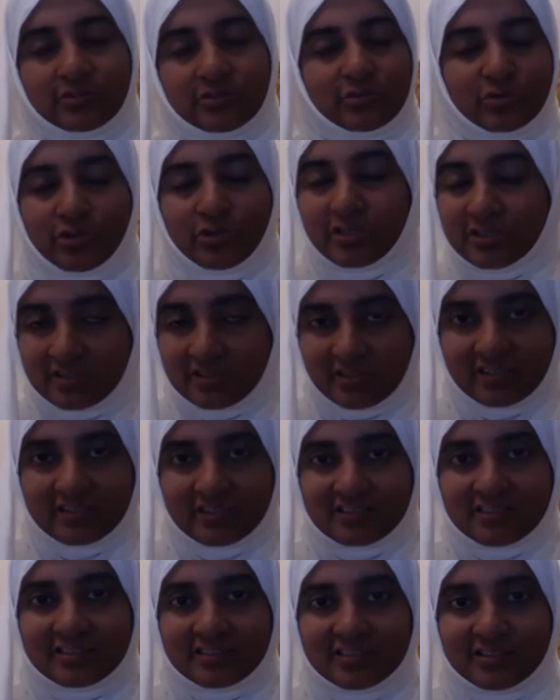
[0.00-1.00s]
Do not
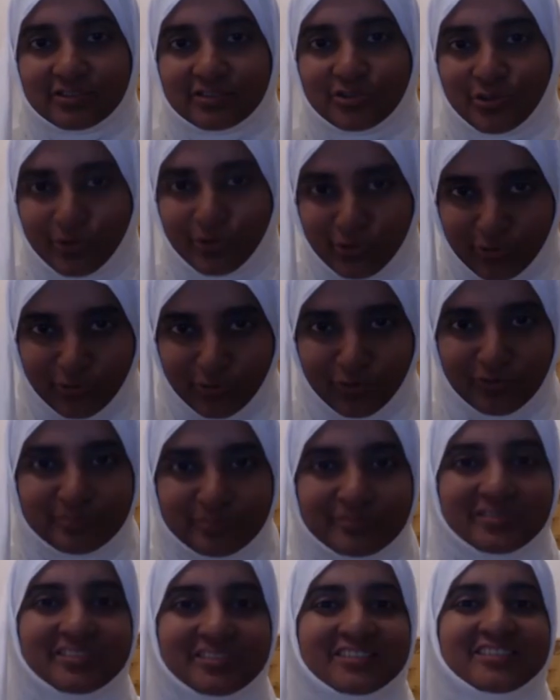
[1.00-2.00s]
think this is your
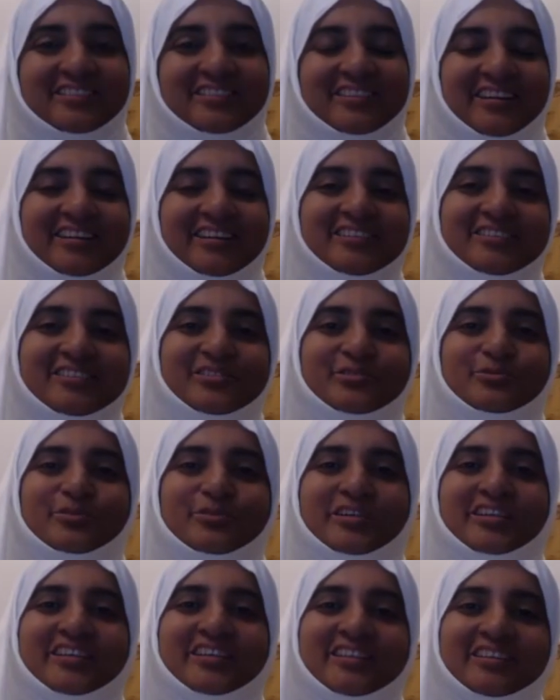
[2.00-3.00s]
home, right?
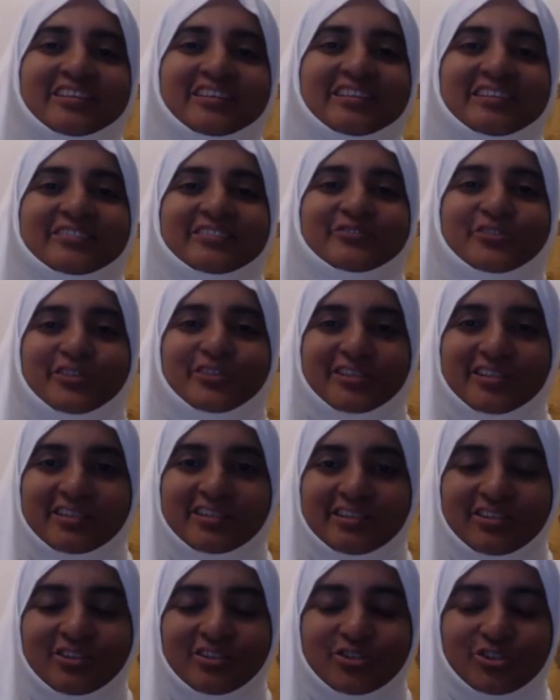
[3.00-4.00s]
You are here for
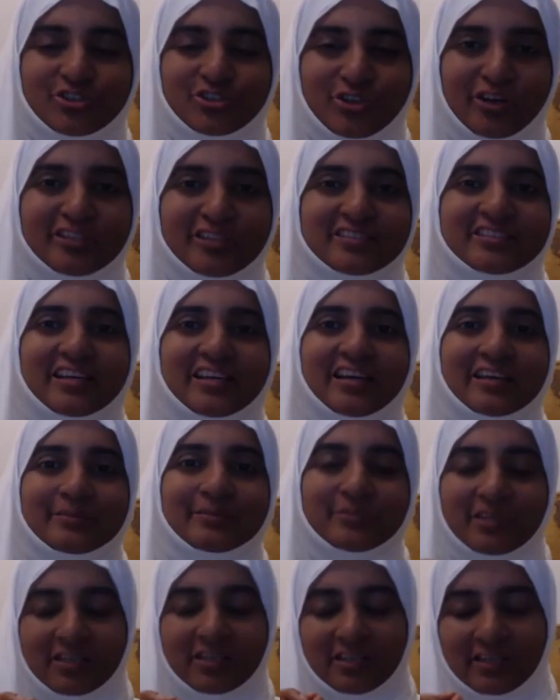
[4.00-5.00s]
a short
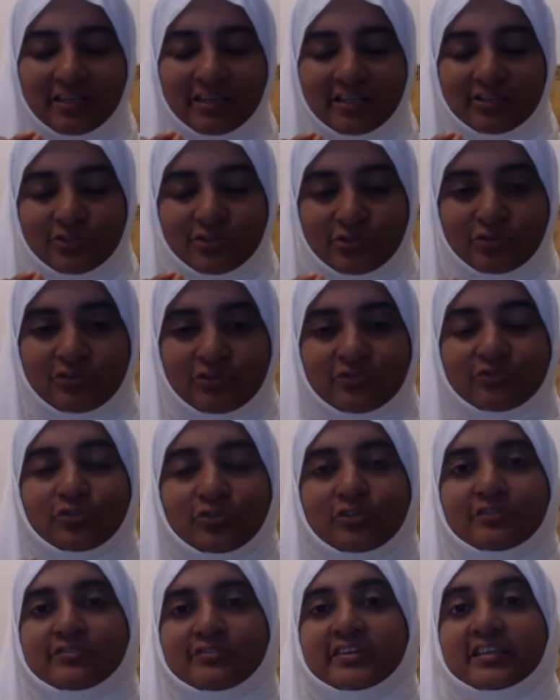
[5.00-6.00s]
time to
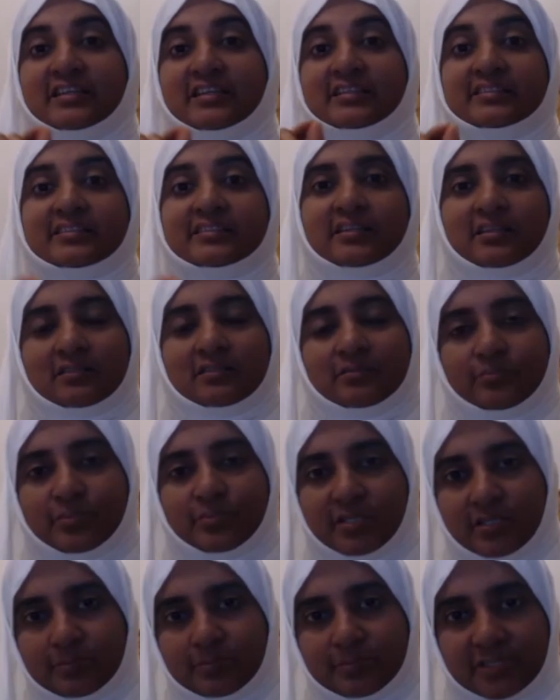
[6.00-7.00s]
fulfill a certain
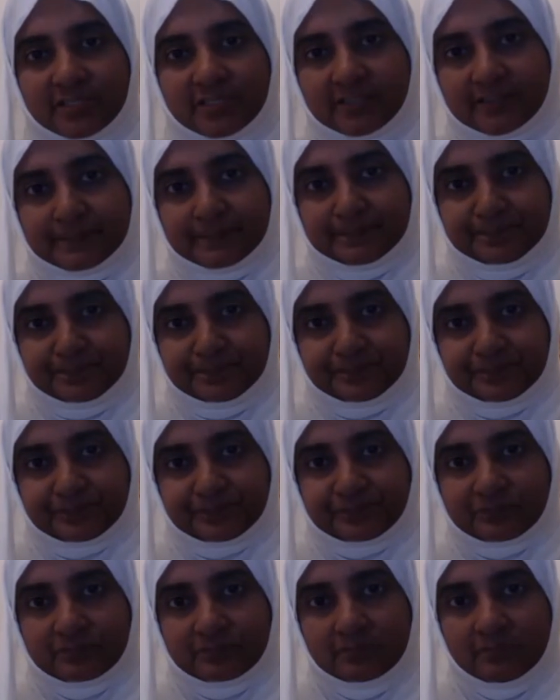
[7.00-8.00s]
purpose.
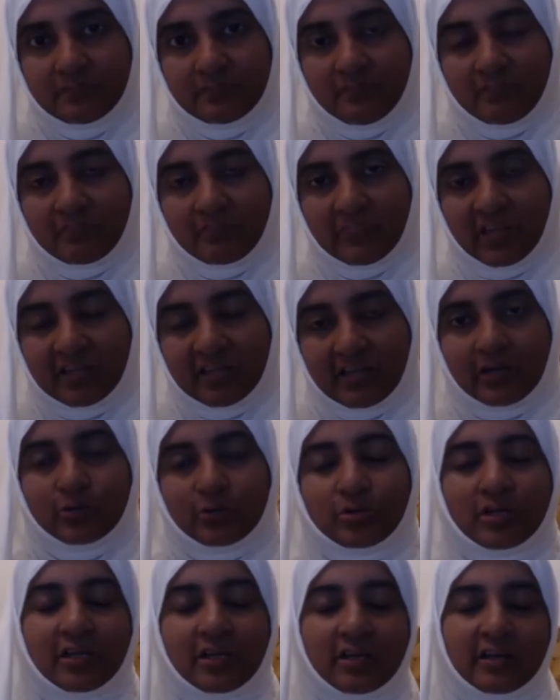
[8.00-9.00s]

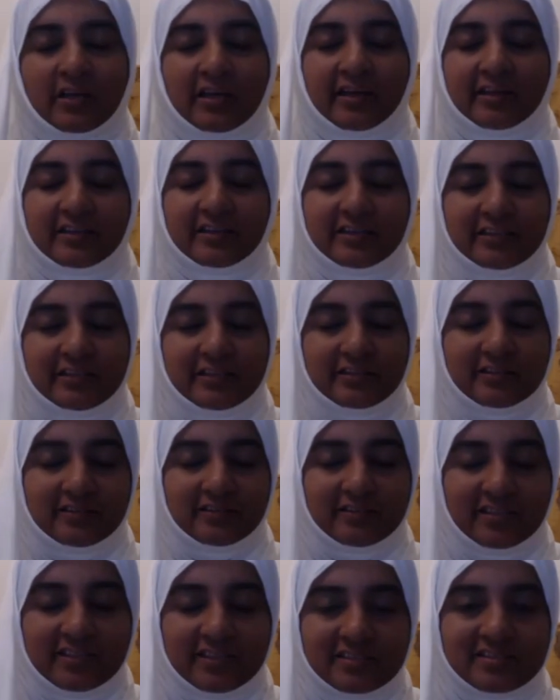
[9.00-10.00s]
Now,
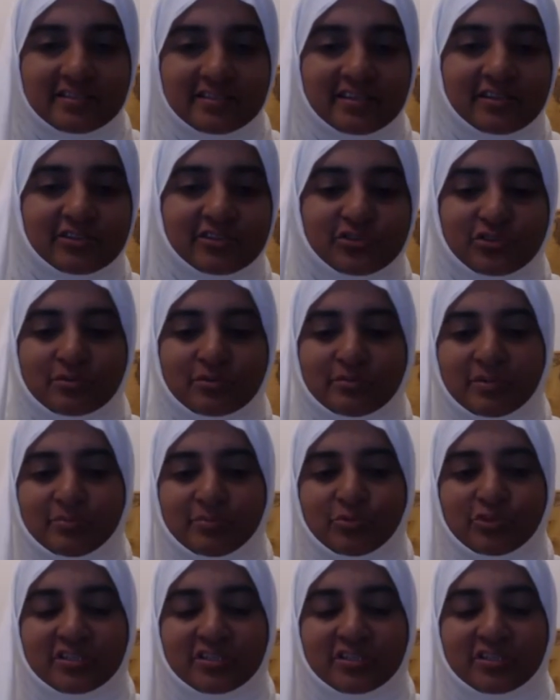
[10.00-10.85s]
these things should be